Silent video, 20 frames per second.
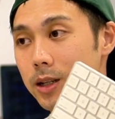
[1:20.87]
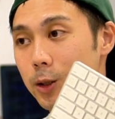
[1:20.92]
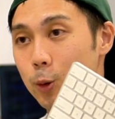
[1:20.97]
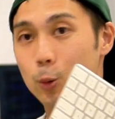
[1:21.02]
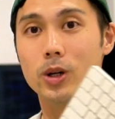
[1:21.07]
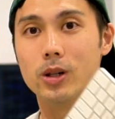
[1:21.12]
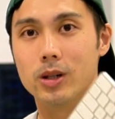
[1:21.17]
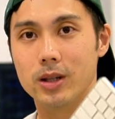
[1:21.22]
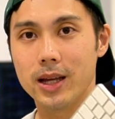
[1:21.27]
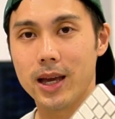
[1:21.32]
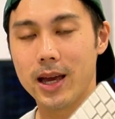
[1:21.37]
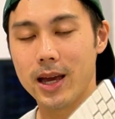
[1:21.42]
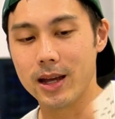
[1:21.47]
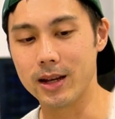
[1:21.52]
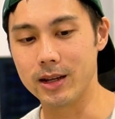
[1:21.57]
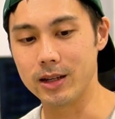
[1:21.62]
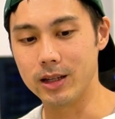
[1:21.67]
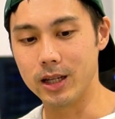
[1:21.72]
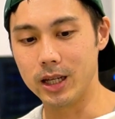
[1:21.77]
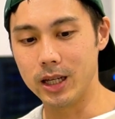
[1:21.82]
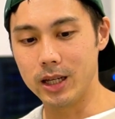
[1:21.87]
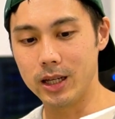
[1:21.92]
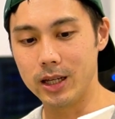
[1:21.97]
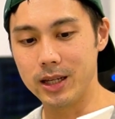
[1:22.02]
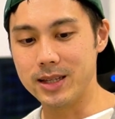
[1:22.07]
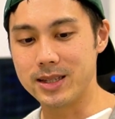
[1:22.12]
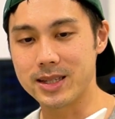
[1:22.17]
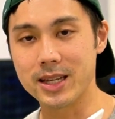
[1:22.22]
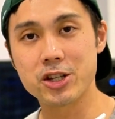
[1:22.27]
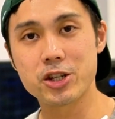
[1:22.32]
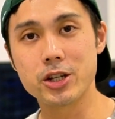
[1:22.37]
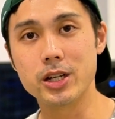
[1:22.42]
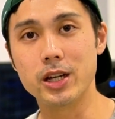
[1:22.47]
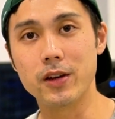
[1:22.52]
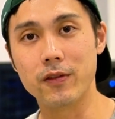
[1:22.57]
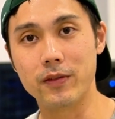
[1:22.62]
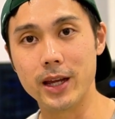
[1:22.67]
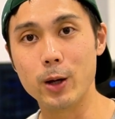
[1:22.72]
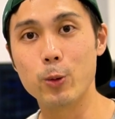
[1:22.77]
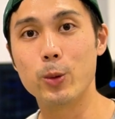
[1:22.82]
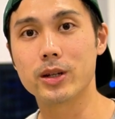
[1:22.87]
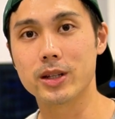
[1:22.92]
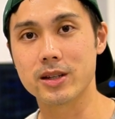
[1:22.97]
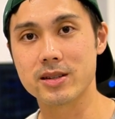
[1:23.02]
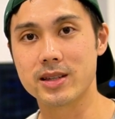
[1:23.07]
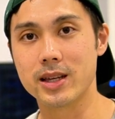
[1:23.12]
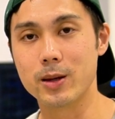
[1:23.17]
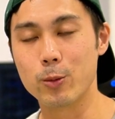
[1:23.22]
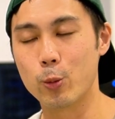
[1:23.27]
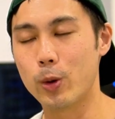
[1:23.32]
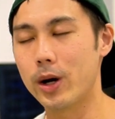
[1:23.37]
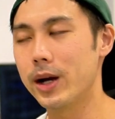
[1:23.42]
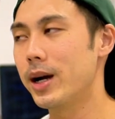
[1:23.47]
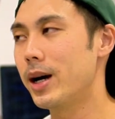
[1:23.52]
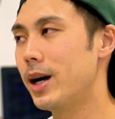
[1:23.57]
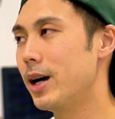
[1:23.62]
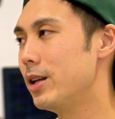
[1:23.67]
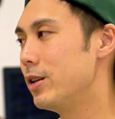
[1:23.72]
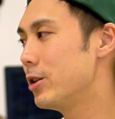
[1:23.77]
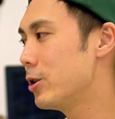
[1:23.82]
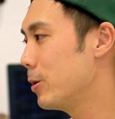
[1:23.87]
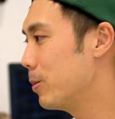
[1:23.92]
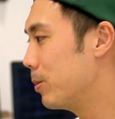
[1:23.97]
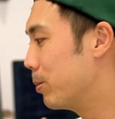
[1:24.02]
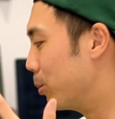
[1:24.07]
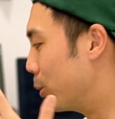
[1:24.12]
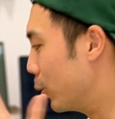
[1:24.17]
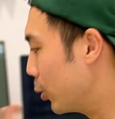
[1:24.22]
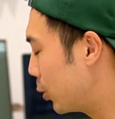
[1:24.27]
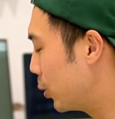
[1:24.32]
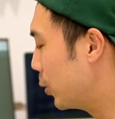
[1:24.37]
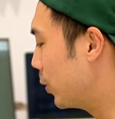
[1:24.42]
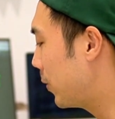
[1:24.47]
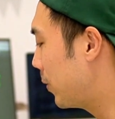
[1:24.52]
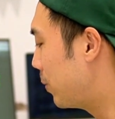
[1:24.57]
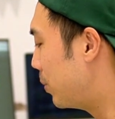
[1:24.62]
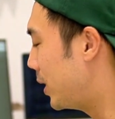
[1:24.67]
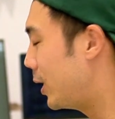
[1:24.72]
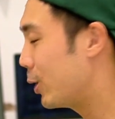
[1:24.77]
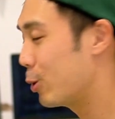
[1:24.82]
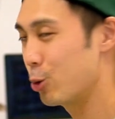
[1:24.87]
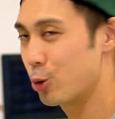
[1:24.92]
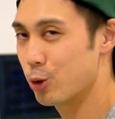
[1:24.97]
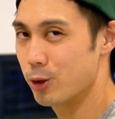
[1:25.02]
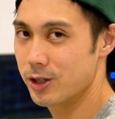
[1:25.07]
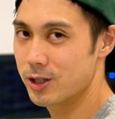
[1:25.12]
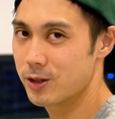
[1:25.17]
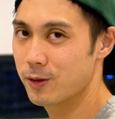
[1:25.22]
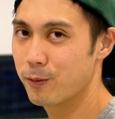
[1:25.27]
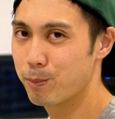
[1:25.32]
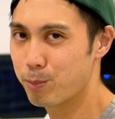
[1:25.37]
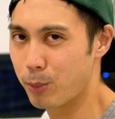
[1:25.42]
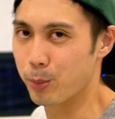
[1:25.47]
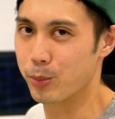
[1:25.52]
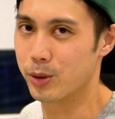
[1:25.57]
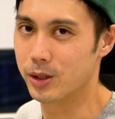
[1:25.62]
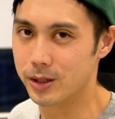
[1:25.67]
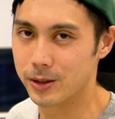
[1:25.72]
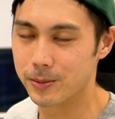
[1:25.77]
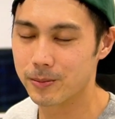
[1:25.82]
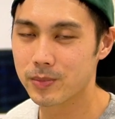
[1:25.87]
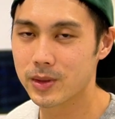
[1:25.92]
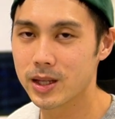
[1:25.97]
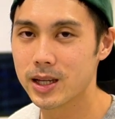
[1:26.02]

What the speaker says: the world, and essentially if they work the same, why aren't Bluetooth MIDI controllers popular?